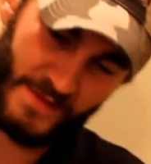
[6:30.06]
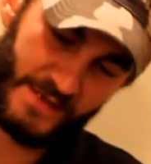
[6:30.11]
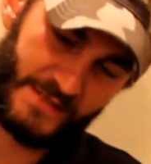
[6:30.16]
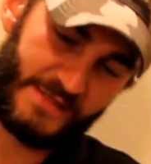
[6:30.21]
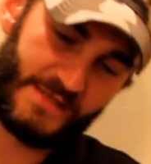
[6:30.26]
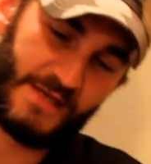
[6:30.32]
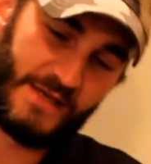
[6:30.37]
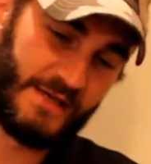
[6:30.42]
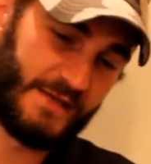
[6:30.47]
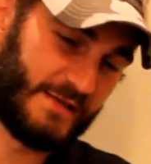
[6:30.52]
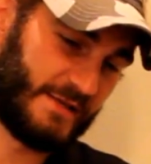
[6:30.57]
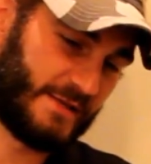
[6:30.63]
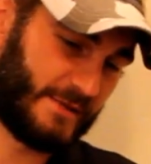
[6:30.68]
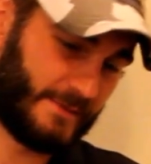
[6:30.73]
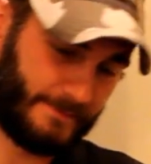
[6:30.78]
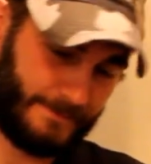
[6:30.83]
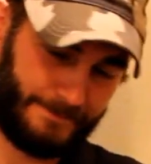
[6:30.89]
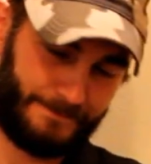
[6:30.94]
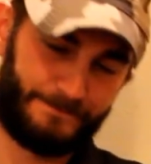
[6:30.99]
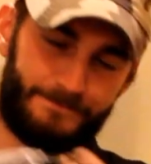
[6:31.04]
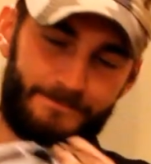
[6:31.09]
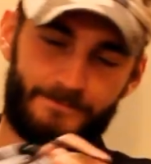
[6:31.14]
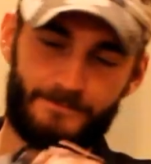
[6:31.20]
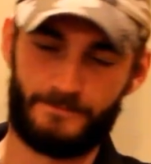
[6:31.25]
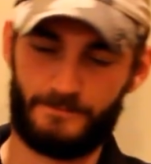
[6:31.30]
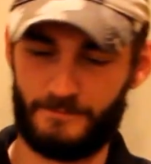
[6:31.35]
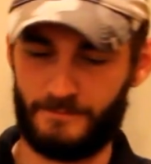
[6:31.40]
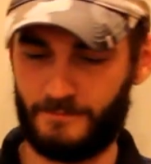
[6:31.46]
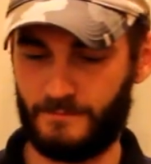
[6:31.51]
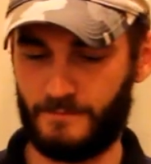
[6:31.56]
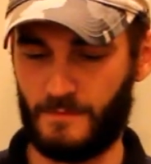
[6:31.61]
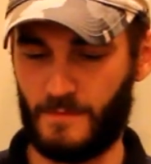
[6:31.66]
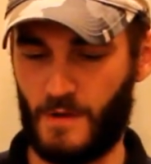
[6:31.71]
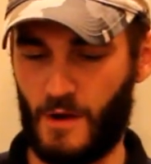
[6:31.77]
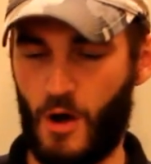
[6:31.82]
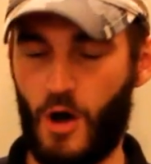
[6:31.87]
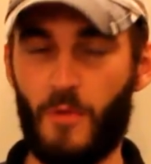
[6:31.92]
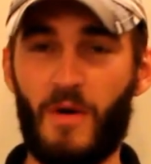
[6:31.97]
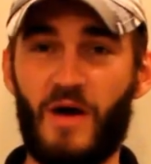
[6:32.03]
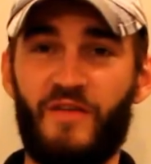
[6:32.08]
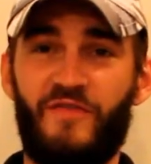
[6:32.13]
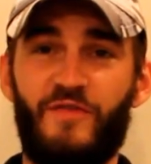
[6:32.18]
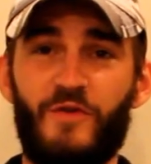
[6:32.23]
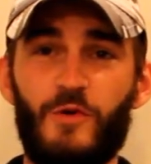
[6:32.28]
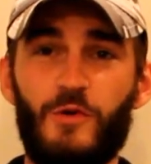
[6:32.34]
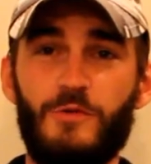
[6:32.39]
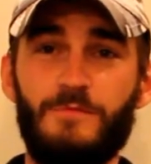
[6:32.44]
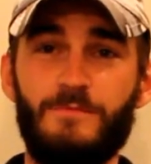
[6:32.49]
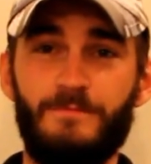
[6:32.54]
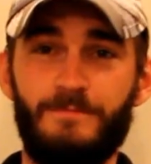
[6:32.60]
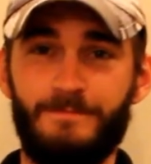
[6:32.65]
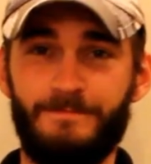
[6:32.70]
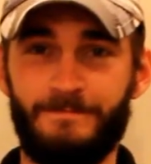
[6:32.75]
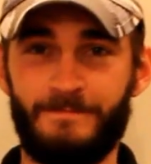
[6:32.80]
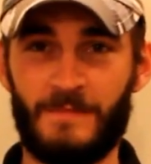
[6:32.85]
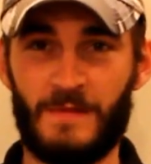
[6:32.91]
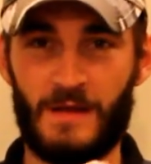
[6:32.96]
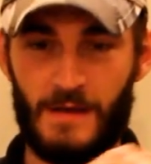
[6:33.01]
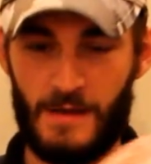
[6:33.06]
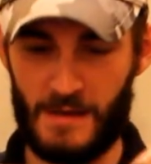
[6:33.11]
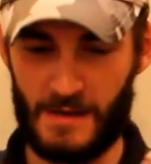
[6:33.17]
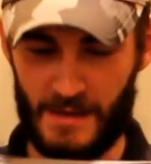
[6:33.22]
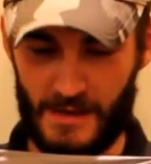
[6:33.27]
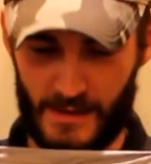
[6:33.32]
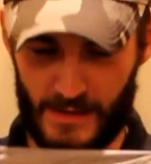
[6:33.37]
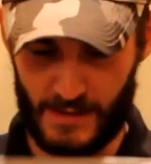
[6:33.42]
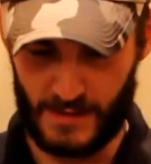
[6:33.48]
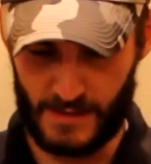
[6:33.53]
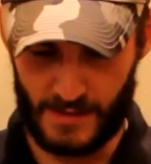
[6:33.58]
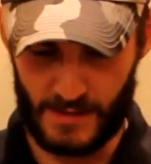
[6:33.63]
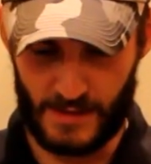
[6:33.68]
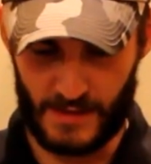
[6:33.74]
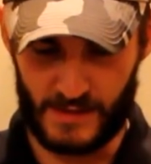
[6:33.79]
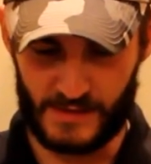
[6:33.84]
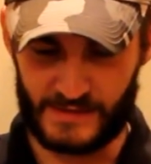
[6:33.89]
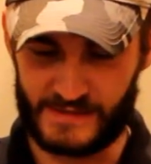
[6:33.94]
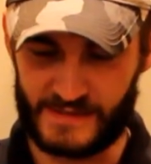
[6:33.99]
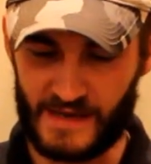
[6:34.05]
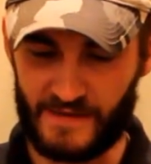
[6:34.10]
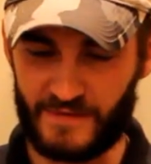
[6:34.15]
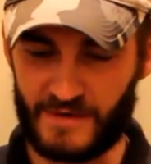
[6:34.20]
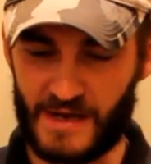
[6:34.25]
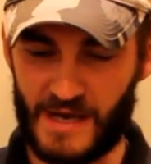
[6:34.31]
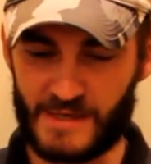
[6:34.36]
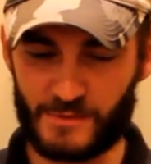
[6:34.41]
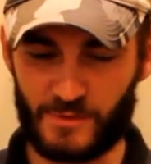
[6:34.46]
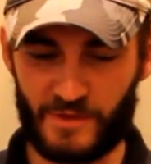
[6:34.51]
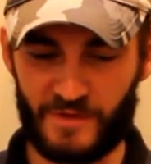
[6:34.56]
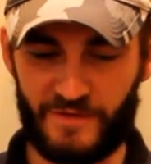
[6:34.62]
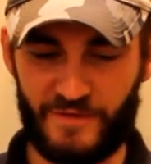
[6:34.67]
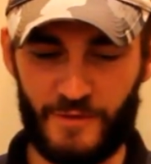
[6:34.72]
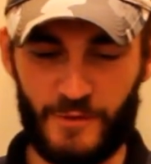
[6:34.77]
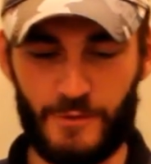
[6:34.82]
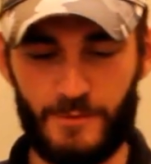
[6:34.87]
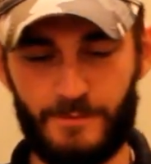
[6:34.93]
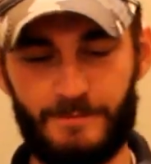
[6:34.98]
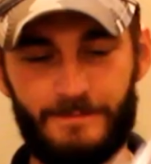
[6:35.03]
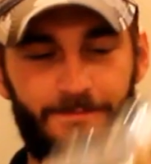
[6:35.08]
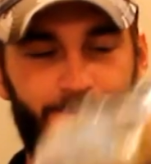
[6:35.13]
This is all my food. 7 days worth of food.